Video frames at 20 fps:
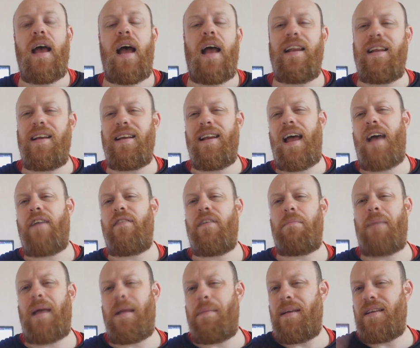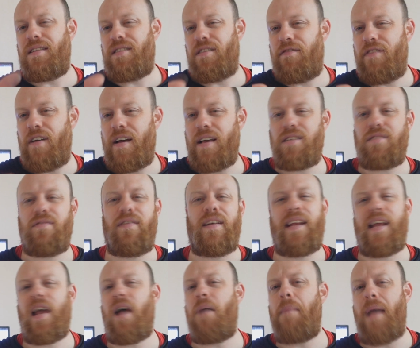And you can have it maybe as the first
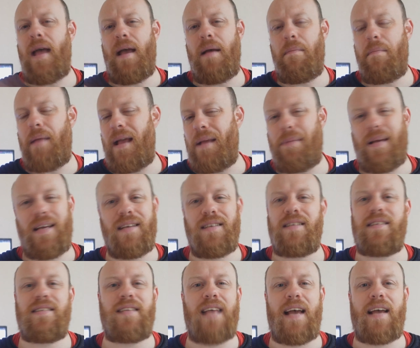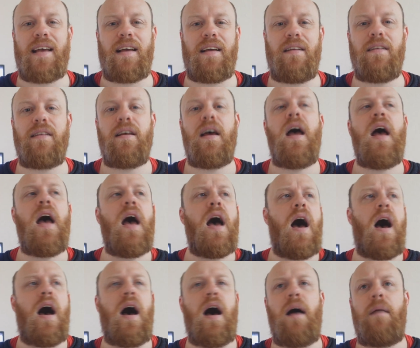video, maybe as the second.
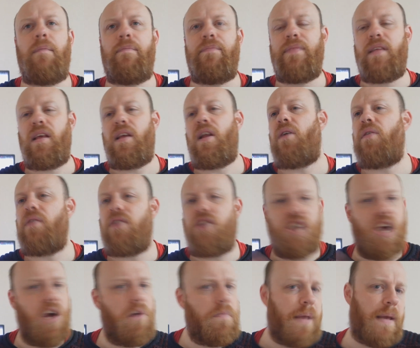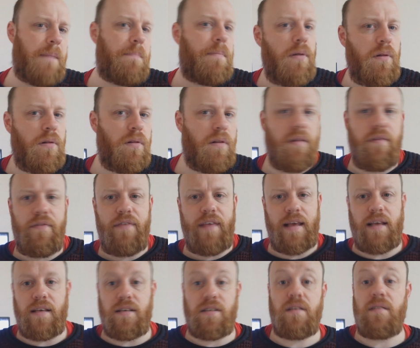Show people
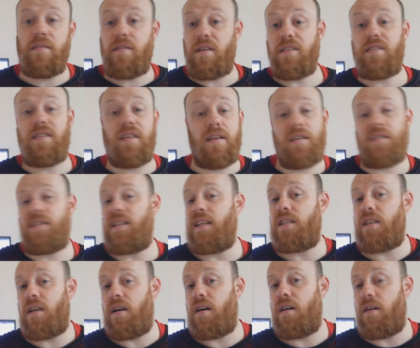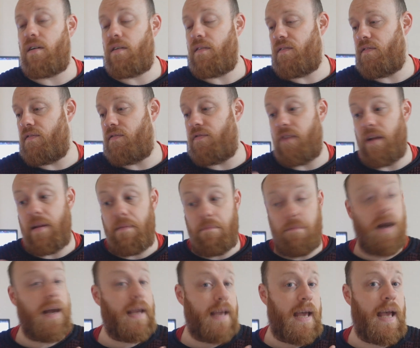things, because these are, in
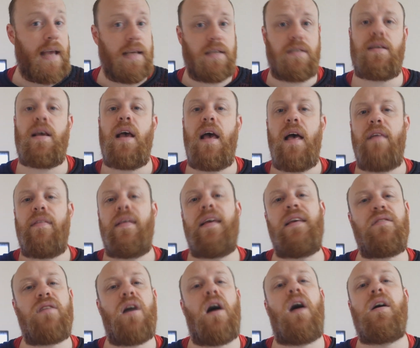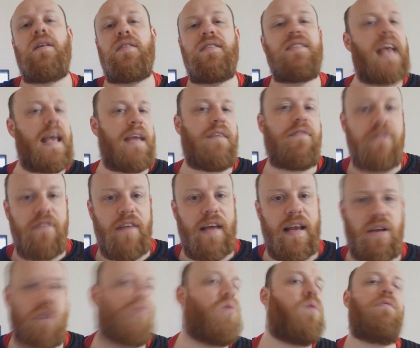my case, these are safe
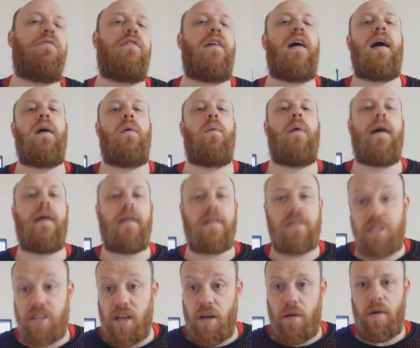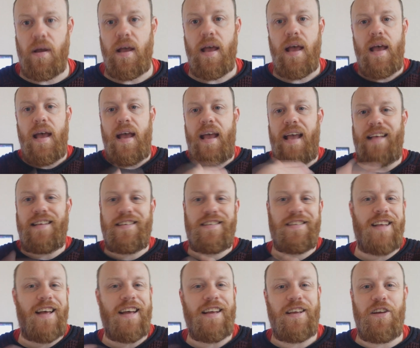indoor fireworks. So
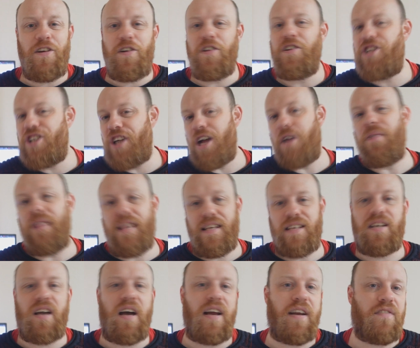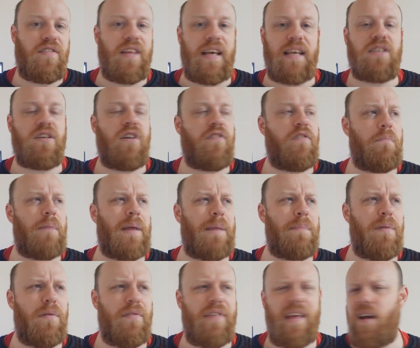it's like you can show these kind of things off, and
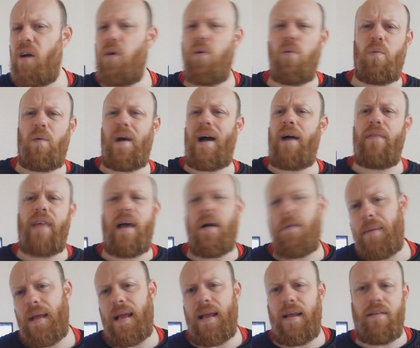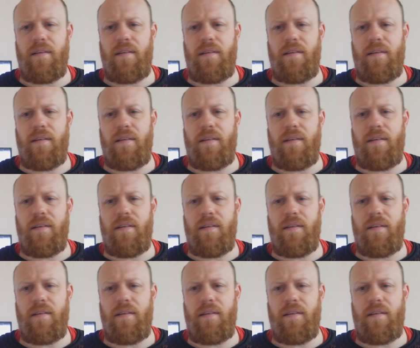people think, oh wow, that